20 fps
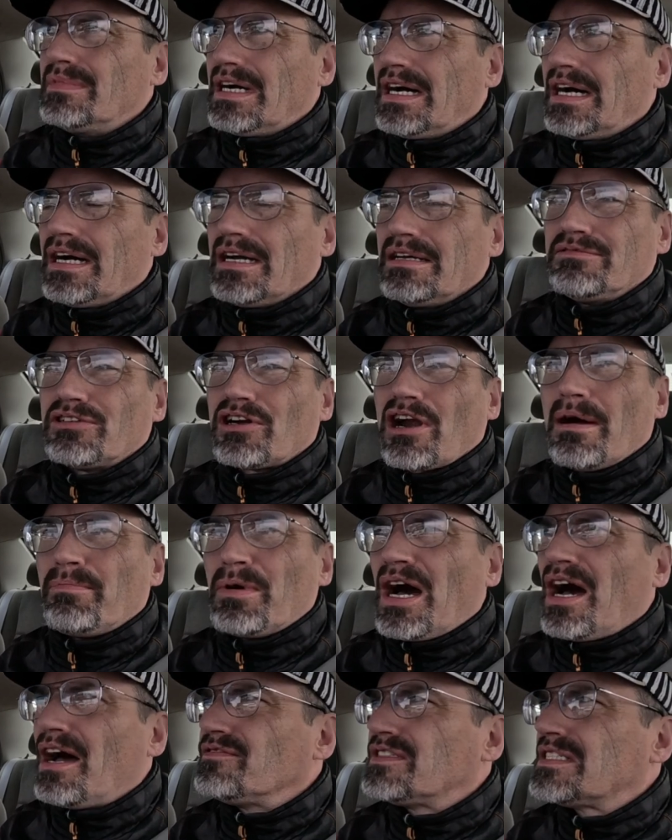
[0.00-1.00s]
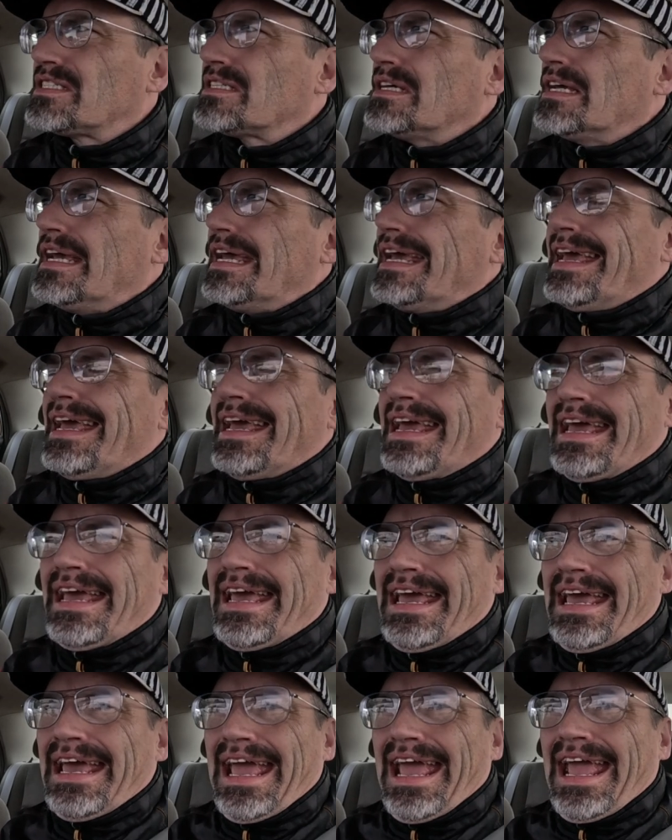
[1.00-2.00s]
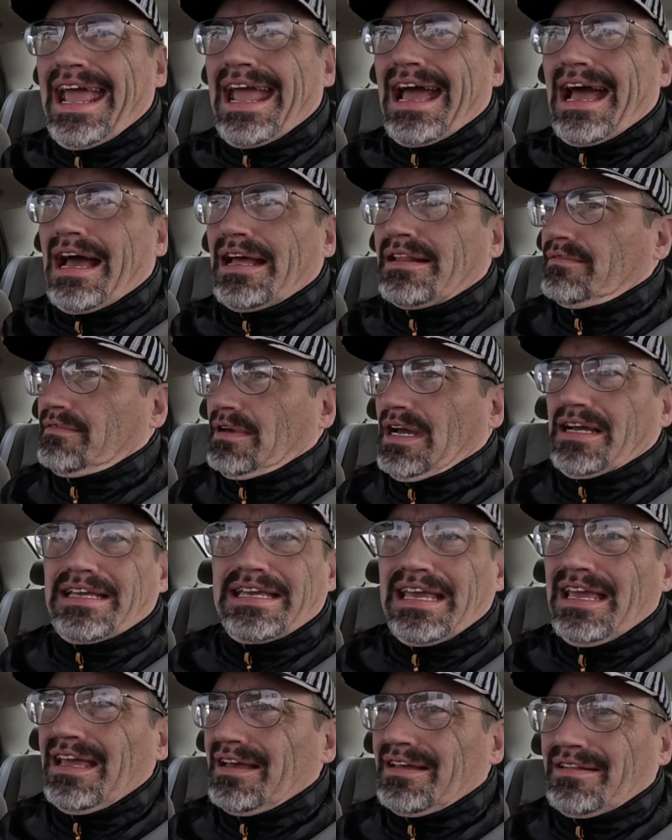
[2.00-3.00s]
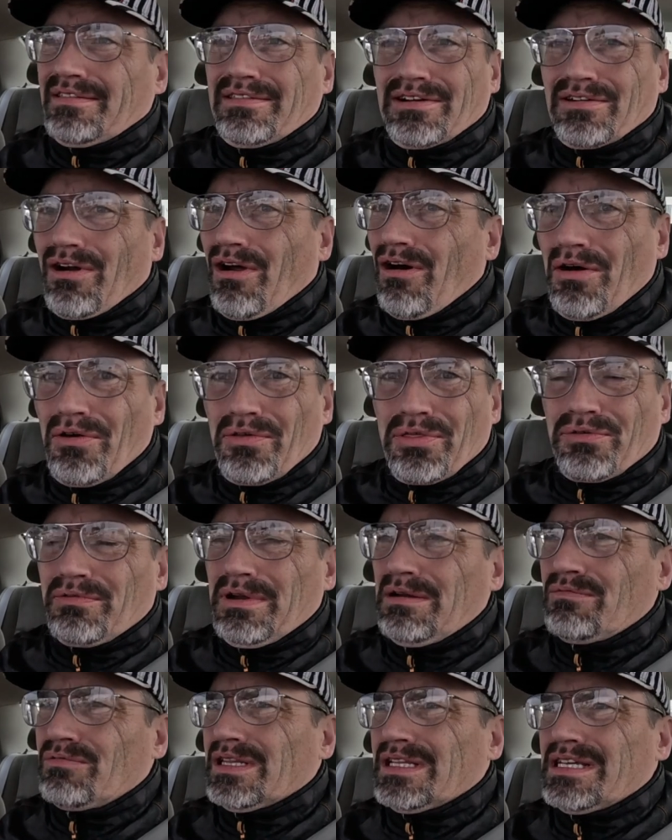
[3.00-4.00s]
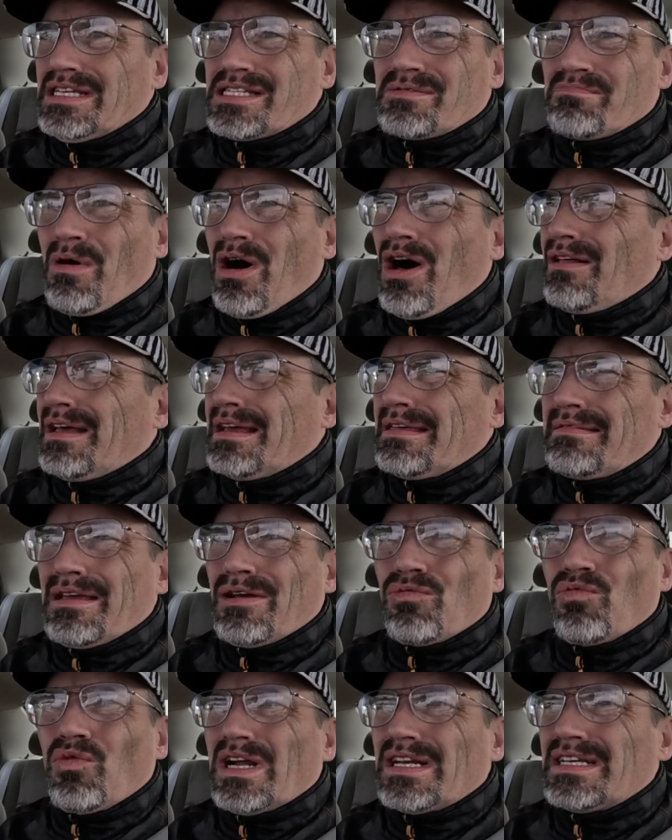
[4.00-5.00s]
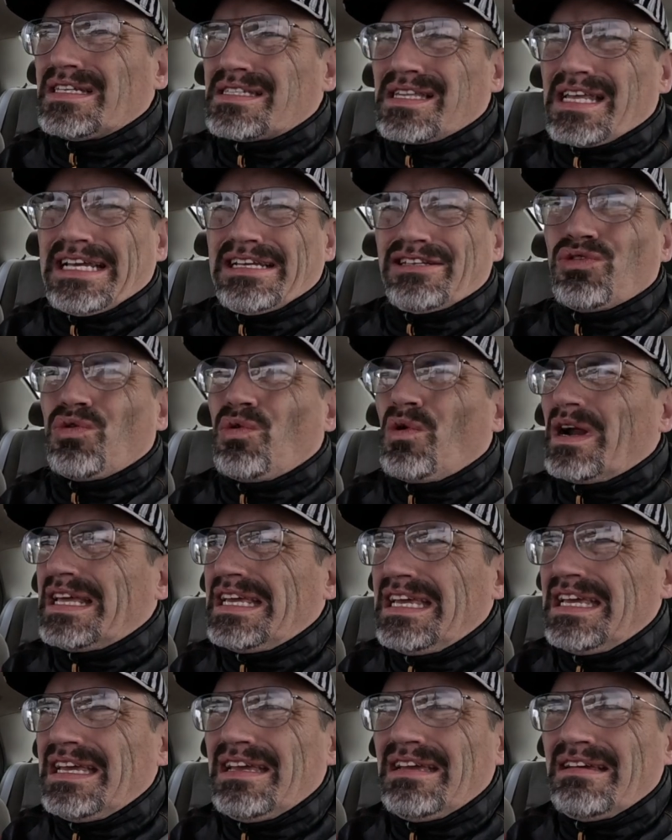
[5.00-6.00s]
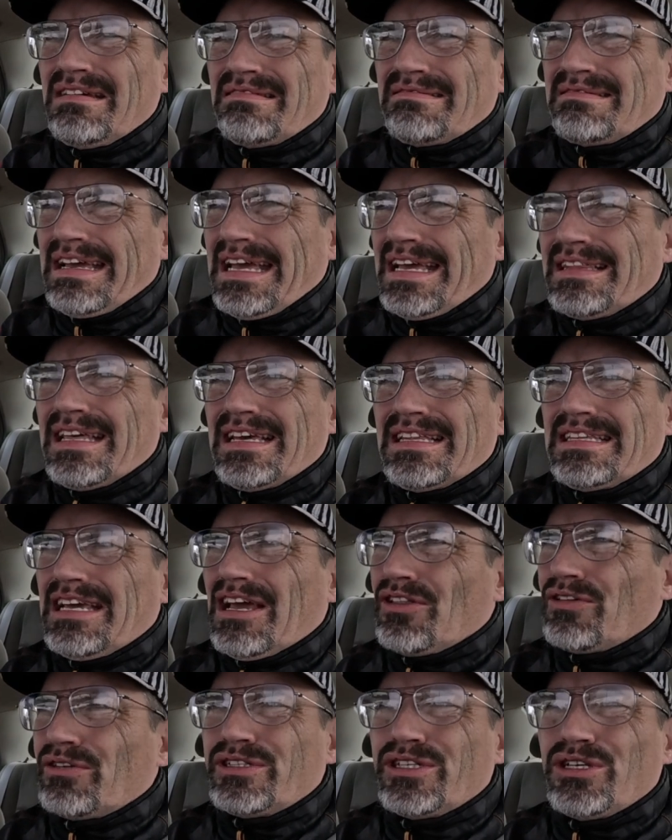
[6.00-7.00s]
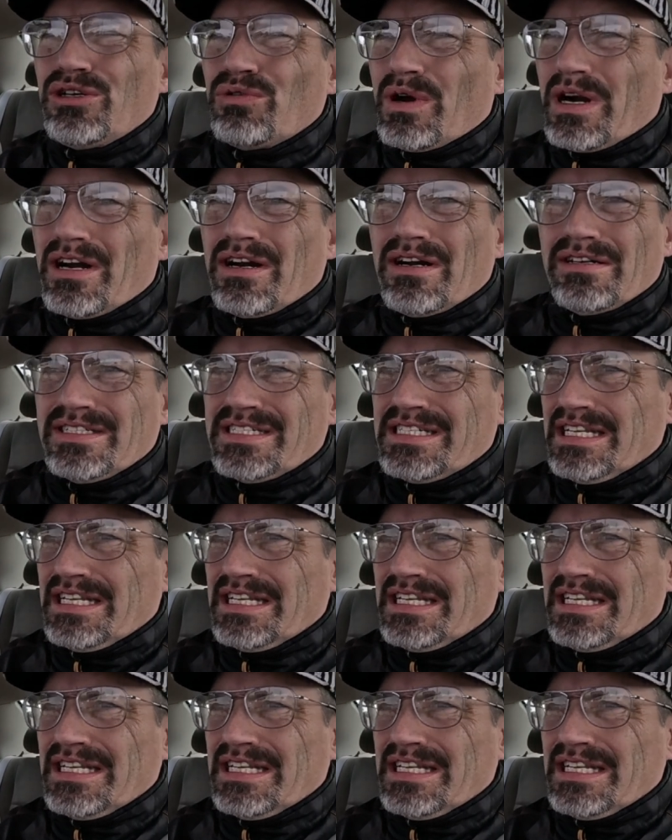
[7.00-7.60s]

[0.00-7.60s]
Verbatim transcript: uh, drop-offs, and again, they're all three really small. I think one is like 20, and then the other two are